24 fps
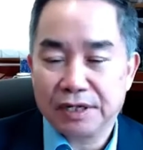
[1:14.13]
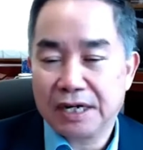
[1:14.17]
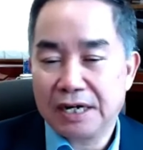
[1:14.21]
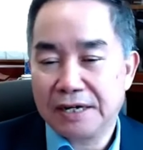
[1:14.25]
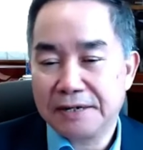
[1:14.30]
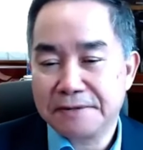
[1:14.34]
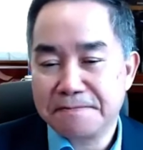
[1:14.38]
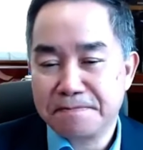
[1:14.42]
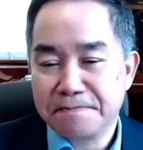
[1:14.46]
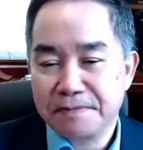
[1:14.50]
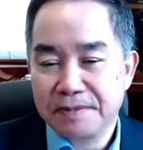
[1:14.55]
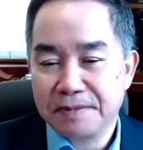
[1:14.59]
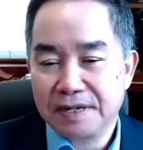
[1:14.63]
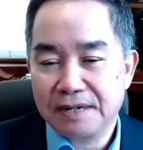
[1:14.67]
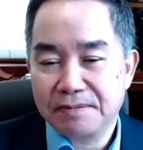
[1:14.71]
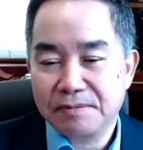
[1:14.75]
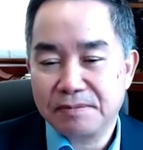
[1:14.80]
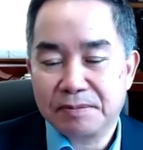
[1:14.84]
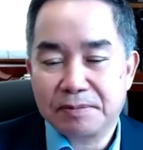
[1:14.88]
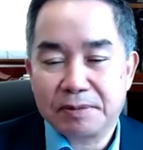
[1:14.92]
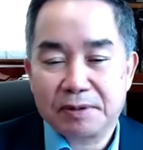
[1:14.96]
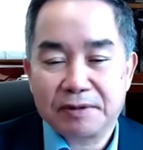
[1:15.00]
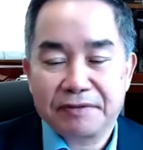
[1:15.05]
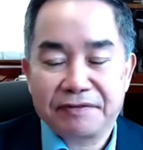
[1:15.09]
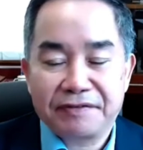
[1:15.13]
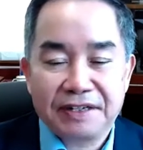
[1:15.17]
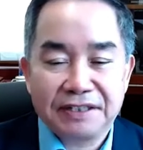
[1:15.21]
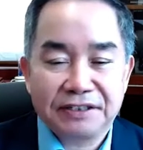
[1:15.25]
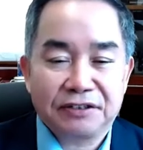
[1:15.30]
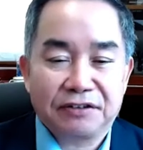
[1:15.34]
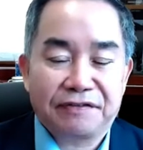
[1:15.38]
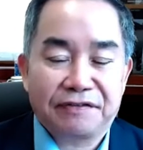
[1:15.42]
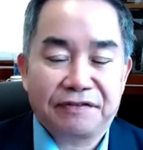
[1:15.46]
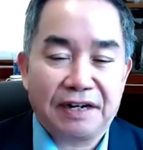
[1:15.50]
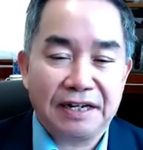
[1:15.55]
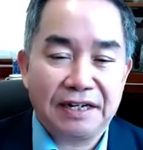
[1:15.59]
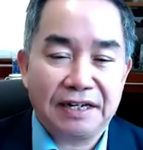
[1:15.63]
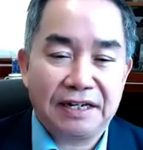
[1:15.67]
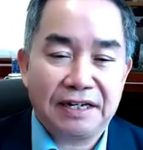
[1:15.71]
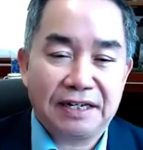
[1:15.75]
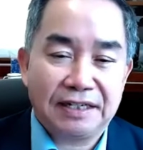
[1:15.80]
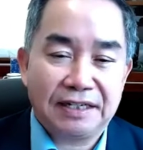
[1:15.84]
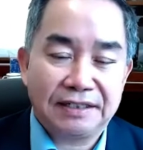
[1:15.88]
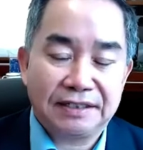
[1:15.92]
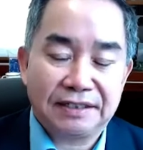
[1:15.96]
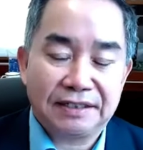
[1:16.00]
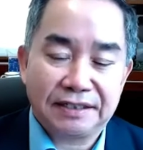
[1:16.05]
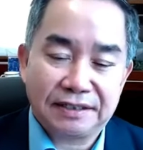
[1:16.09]
I'm a professor of
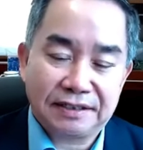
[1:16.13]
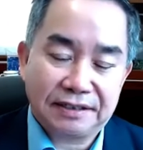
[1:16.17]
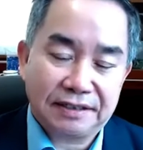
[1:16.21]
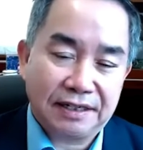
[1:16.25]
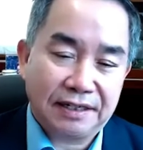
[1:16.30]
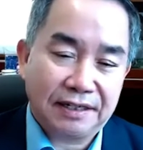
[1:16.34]
finance